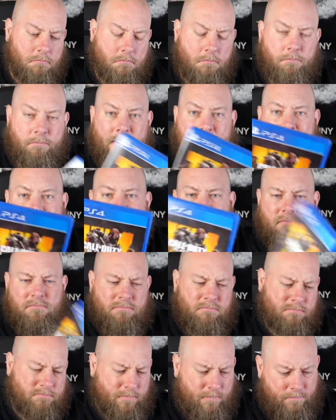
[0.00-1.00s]
Black
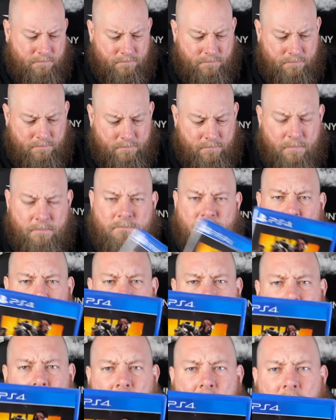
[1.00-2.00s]

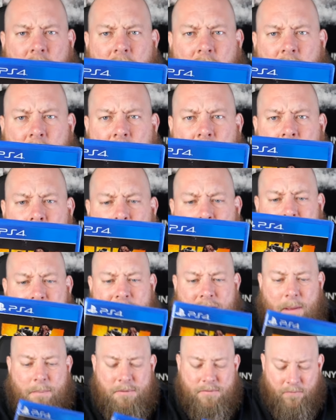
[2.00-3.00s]

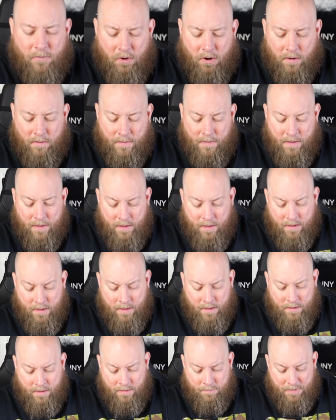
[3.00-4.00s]
Ops 4.
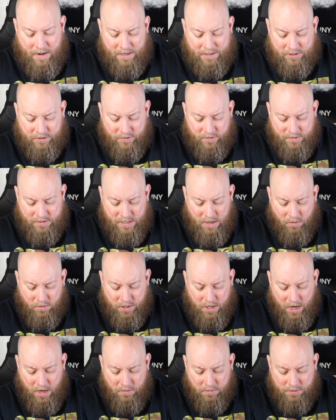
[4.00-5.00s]
Make sure there's no
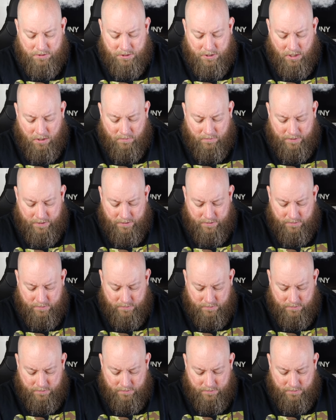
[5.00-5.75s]
code showing.